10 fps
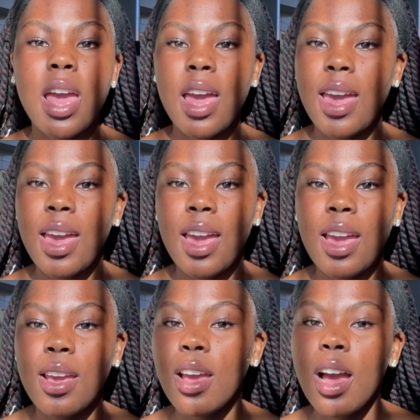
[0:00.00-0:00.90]

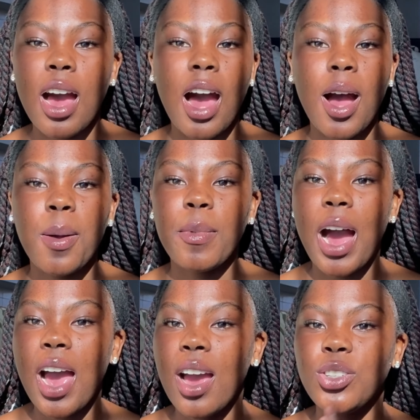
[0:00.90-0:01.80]
hey, um,
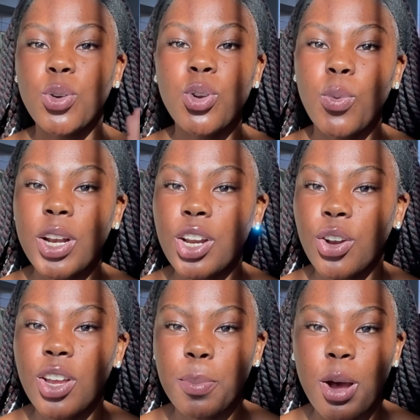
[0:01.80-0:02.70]
I don't know what
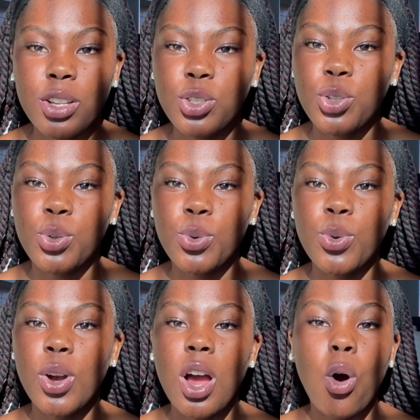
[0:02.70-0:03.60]
career path to
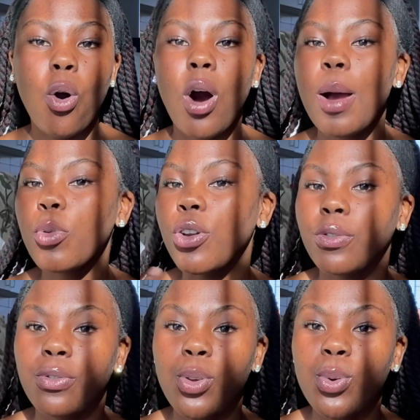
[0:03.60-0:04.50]
do, or I'm
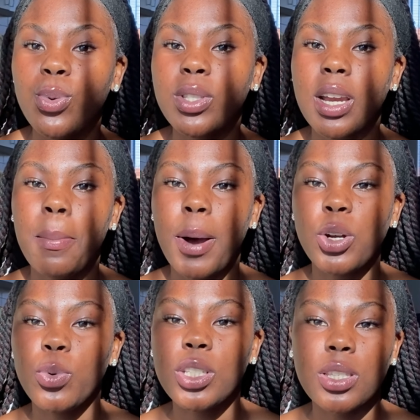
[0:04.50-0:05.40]
confused
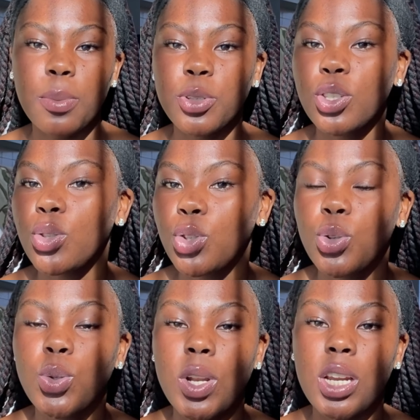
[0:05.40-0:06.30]
about which subjects to
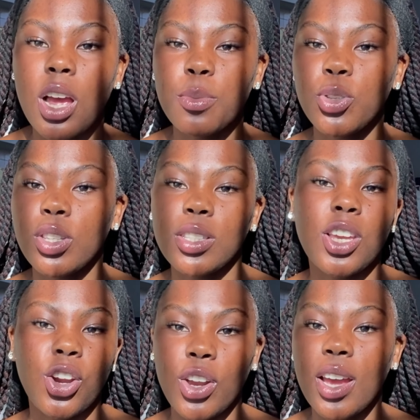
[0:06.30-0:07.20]
choose when it comes to this
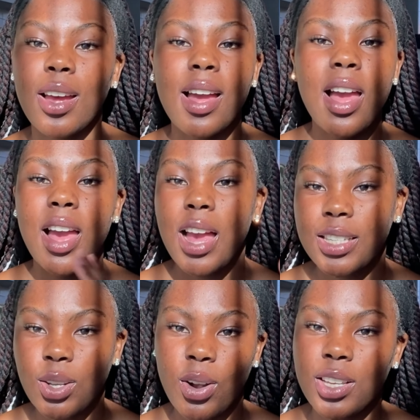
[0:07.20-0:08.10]
career,
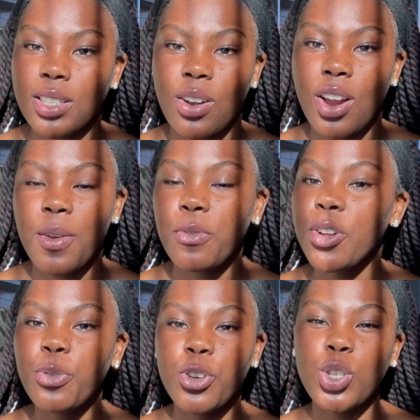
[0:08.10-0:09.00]
etc. etc.
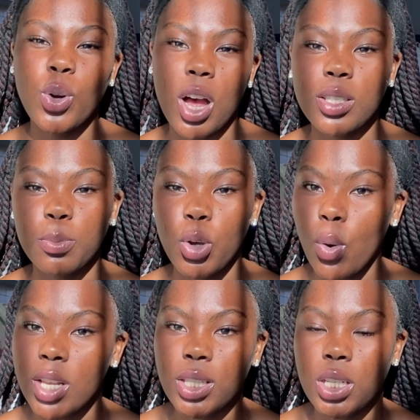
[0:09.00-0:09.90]
Feel free to ask me
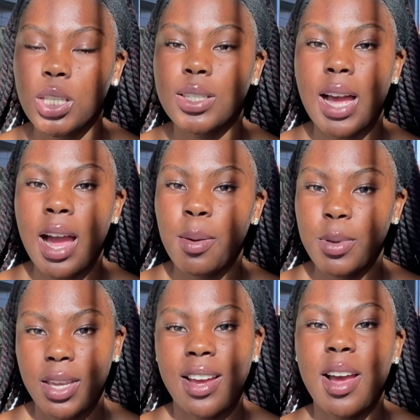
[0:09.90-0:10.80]
questions. I am
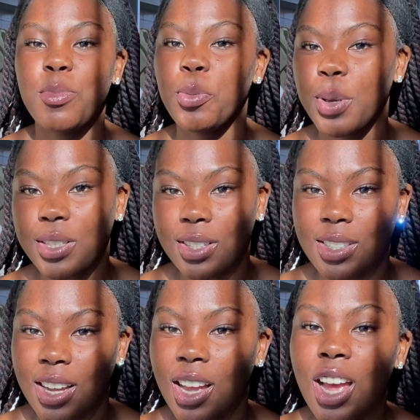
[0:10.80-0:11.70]
here. I'm your big
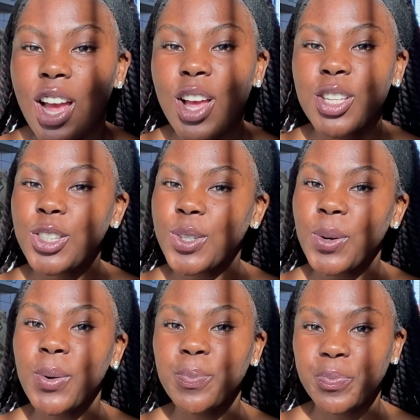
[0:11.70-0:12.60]
sister.
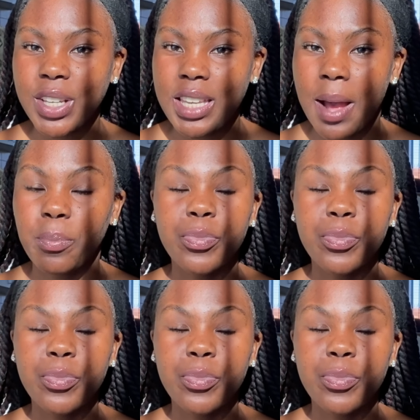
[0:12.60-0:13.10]
So yeah.